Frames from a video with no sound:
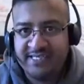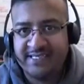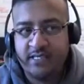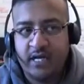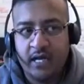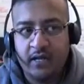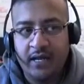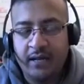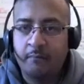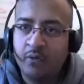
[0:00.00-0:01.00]
is not.
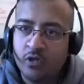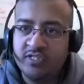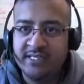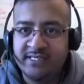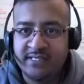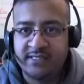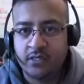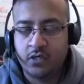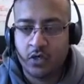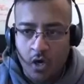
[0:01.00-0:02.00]
BlueJeans is a
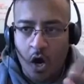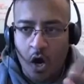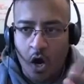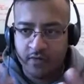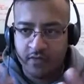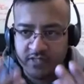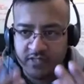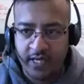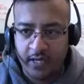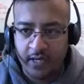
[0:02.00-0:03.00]

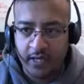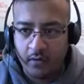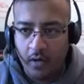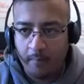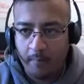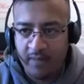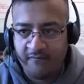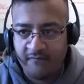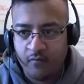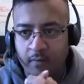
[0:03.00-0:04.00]
conferencing
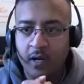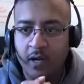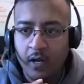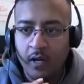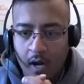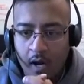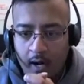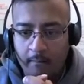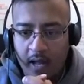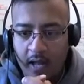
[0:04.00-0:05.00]
platform
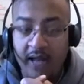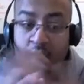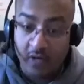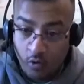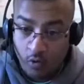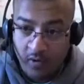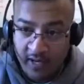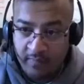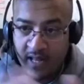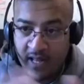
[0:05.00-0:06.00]
and a
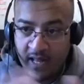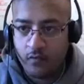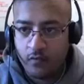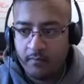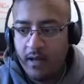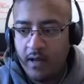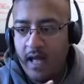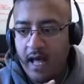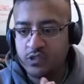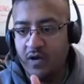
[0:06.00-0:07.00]
recording platform,
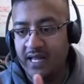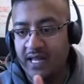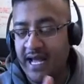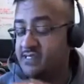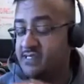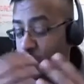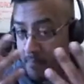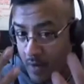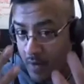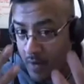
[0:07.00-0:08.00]
as well as a
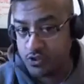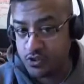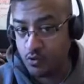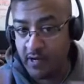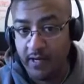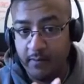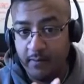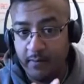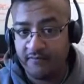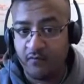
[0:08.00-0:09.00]
repository
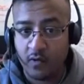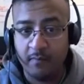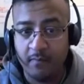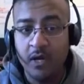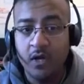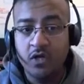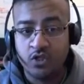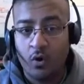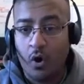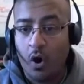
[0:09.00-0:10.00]
platform.
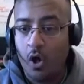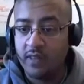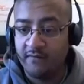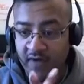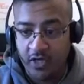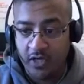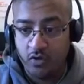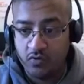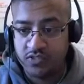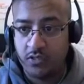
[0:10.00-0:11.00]
So all the
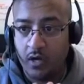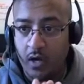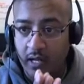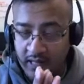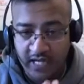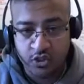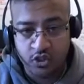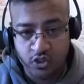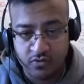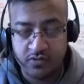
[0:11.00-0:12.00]
videos and
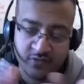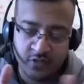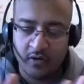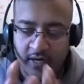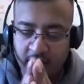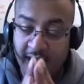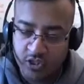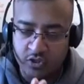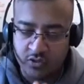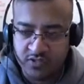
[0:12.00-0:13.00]

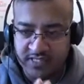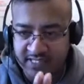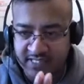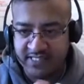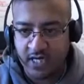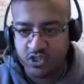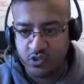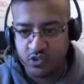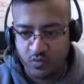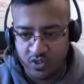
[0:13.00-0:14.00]
lectures and
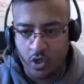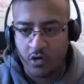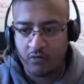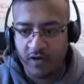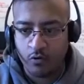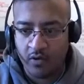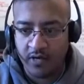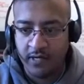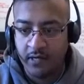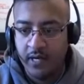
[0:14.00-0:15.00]
discussions which are
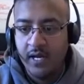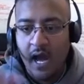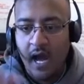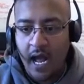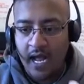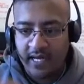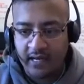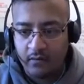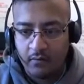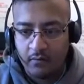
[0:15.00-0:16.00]
recorded, I
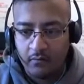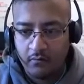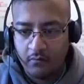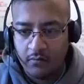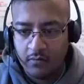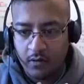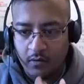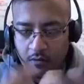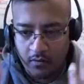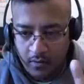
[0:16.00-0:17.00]
can
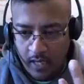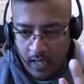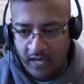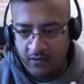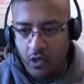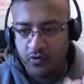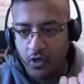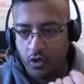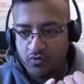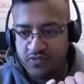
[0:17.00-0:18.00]
download
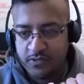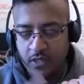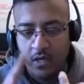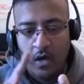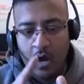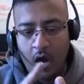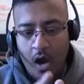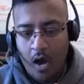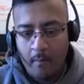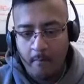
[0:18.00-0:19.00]
those.
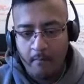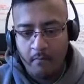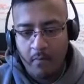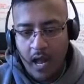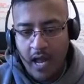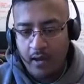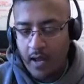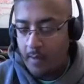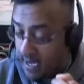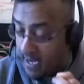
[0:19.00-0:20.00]
I
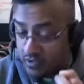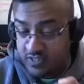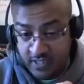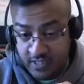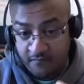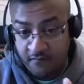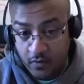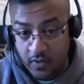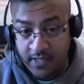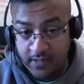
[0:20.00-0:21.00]
am able to
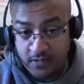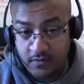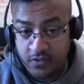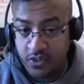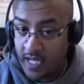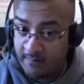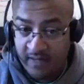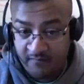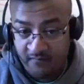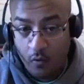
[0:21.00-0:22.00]
convert it to
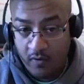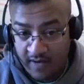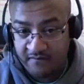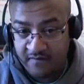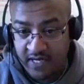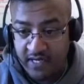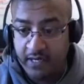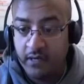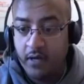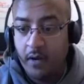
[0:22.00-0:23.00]
MP4 if
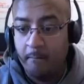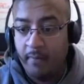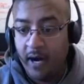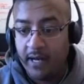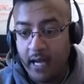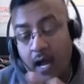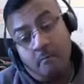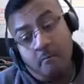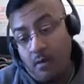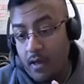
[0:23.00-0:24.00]
needed, but
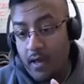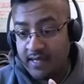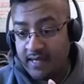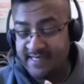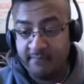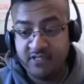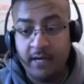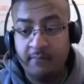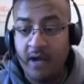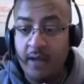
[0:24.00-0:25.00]
at the same
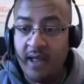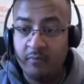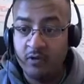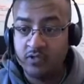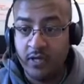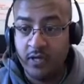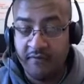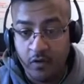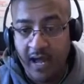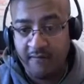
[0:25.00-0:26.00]
time, I'm able to,
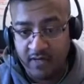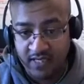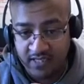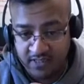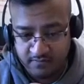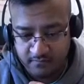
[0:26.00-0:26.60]
if you have a